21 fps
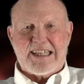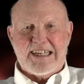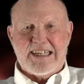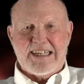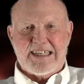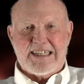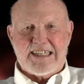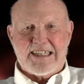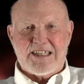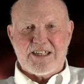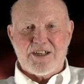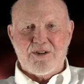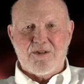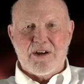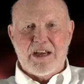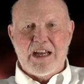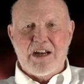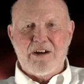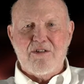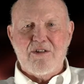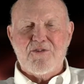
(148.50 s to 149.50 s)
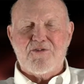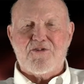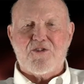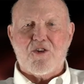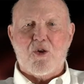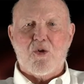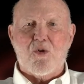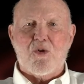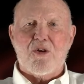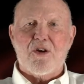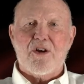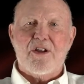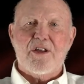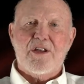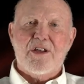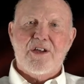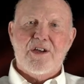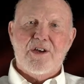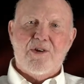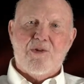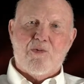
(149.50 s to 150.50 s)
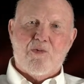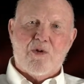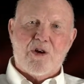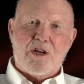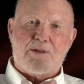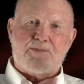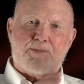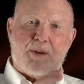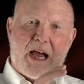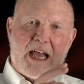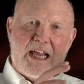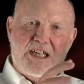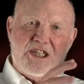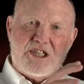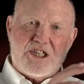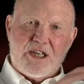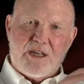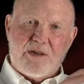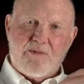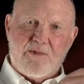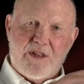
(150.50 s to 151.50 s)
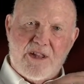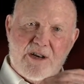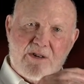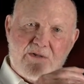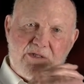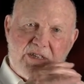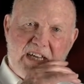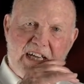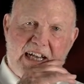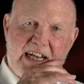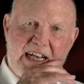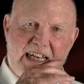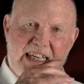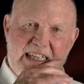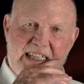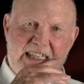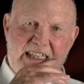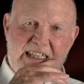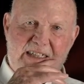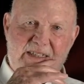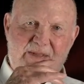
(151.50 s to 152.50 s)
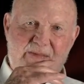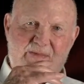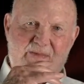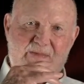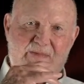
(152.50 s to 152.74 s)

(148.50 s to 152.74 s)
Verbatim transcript: things. You know, Henry Ford was patient with those guys.